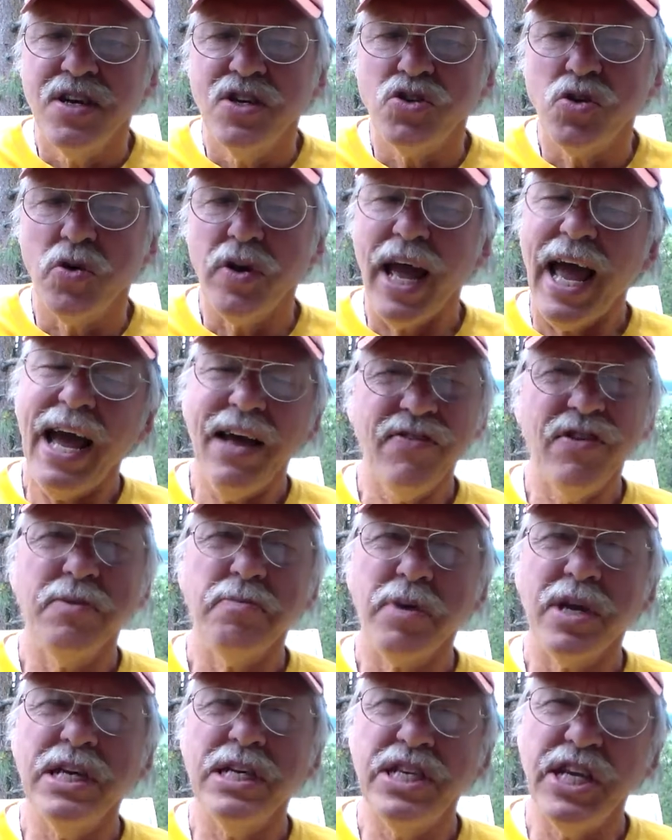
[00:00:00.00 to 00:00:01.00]
So to have
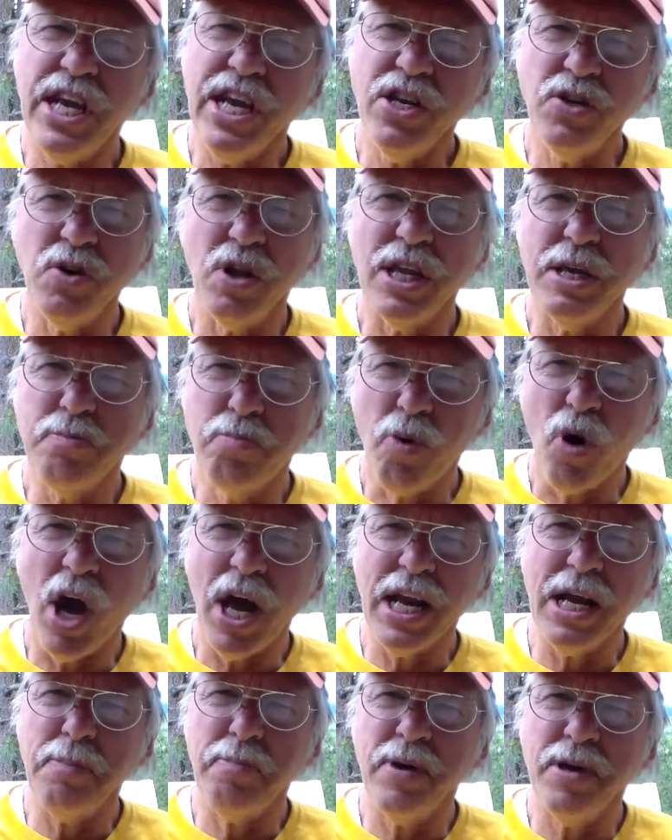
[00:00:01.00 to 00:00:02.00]
them continually
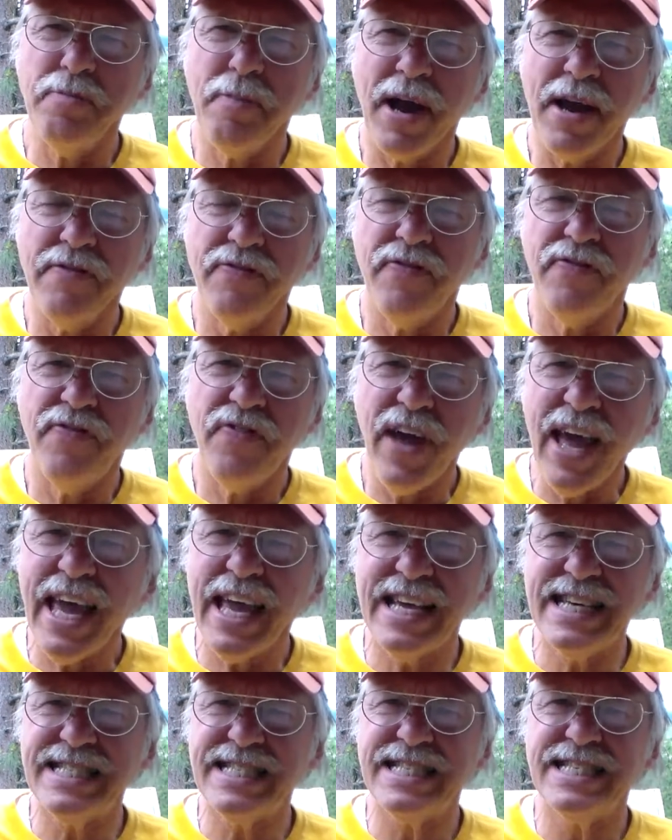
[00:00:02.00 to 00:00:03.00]
brought up in my
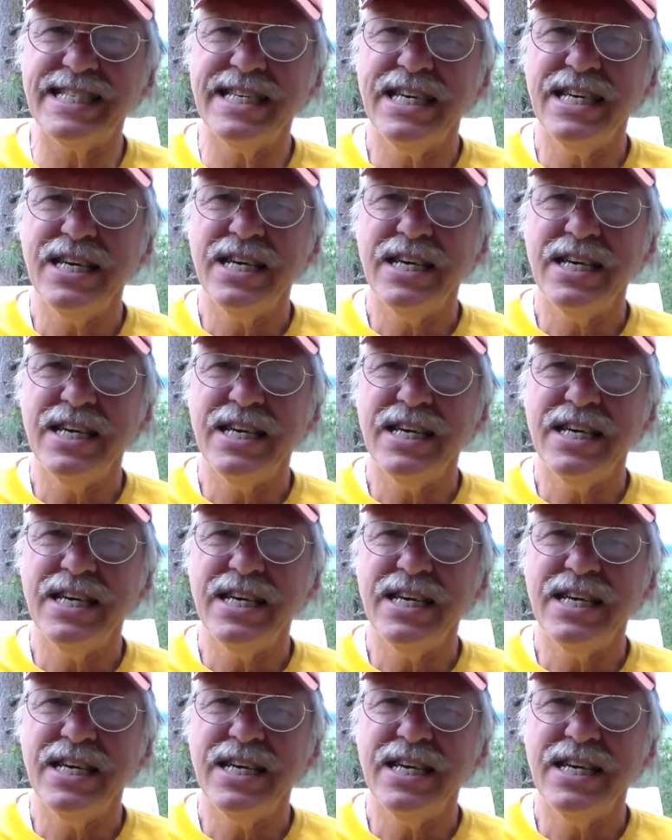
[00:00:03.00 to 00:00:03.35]
face,